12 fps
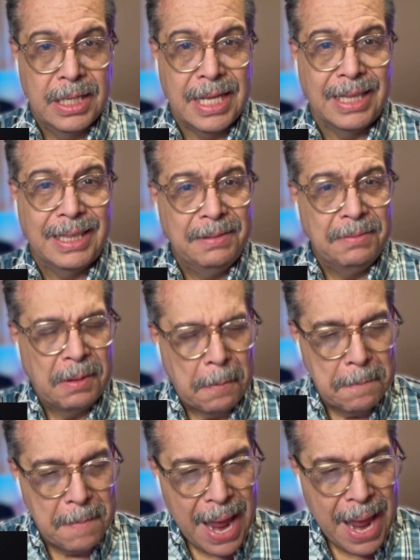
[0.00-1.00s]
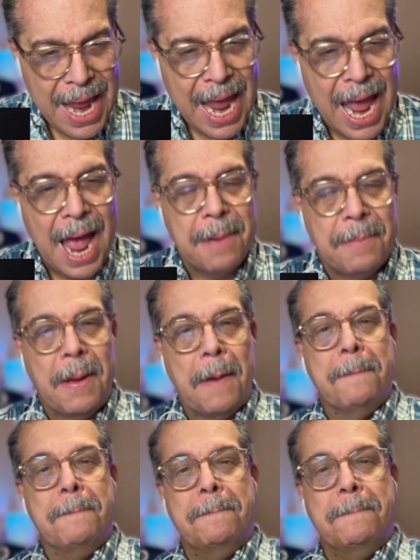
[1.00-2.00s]
that may have
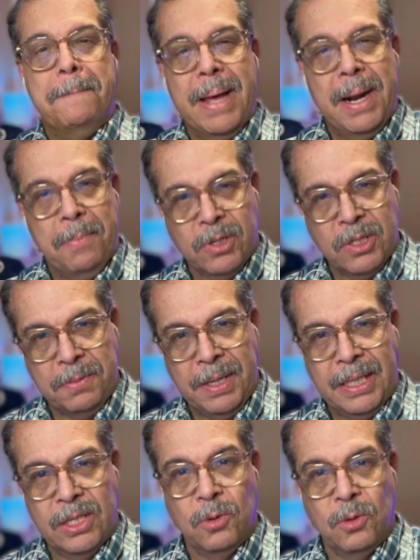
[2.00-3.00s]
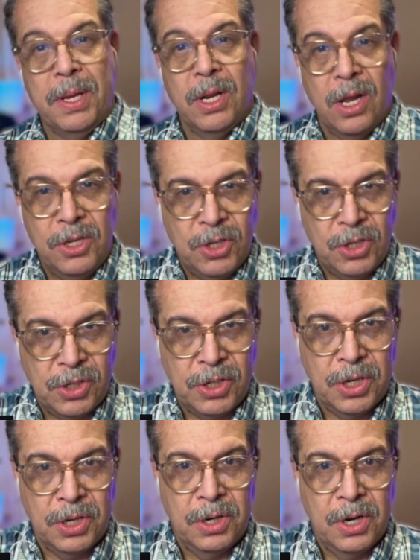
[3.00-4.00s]
better possibilities to be launched this
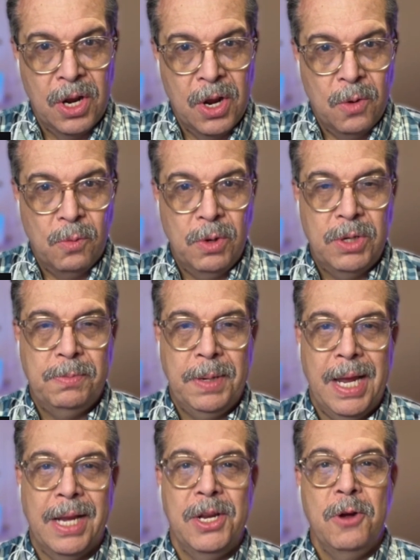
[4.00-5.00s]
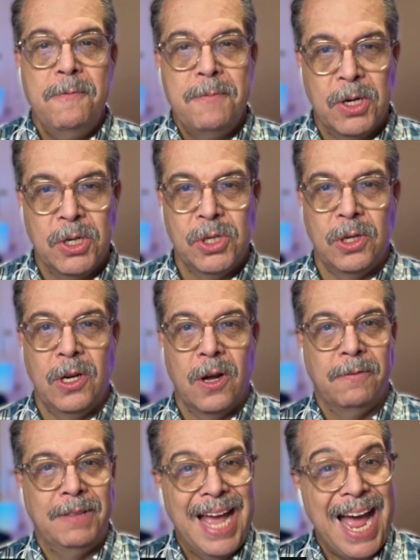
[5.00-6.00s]
year, which be a new version
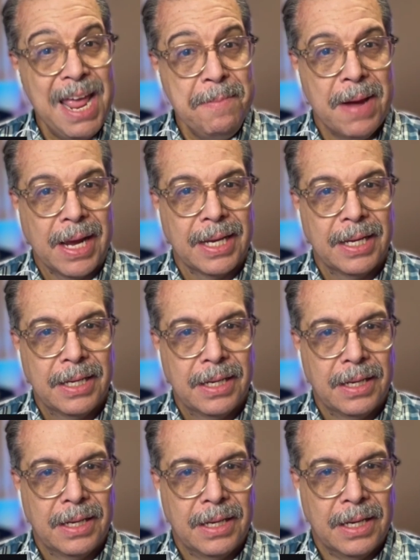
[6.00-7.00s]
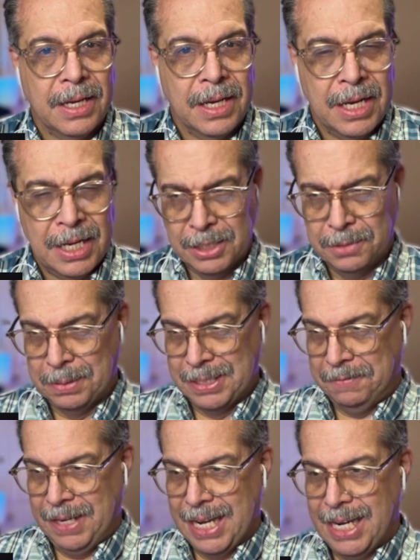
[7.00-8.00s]
of the iMac.
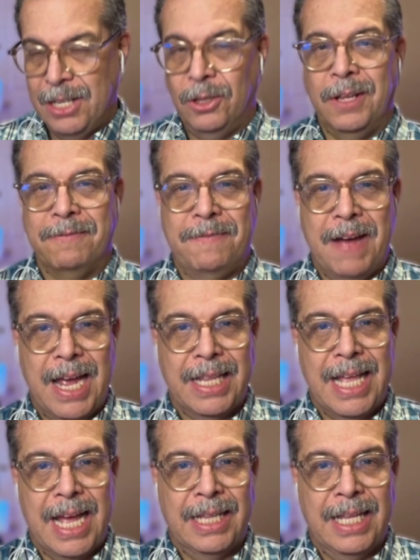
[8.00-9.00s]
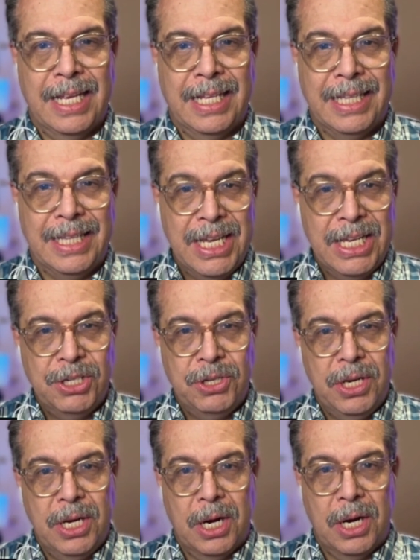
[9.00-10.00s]
Specifically the fact that this
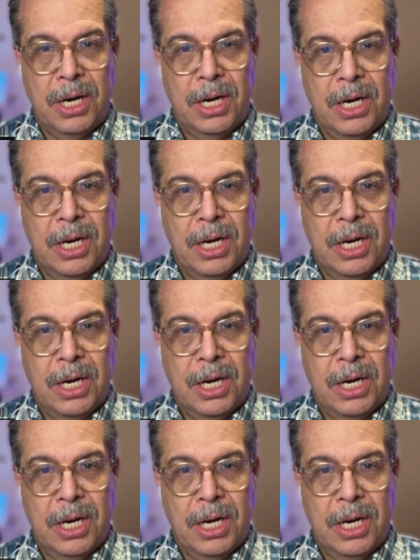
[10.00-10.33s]
year